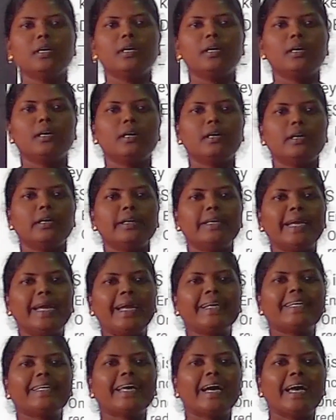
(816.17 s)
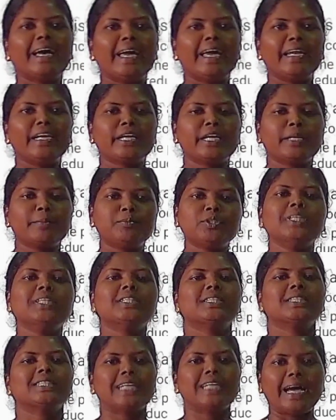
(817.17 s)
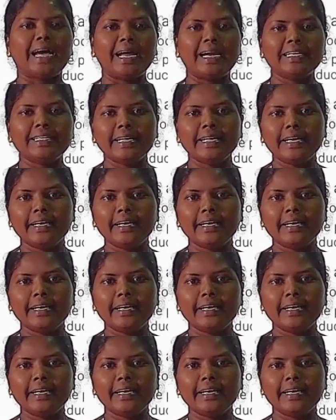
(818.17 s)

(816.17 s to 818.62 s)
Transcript: most popular algorithm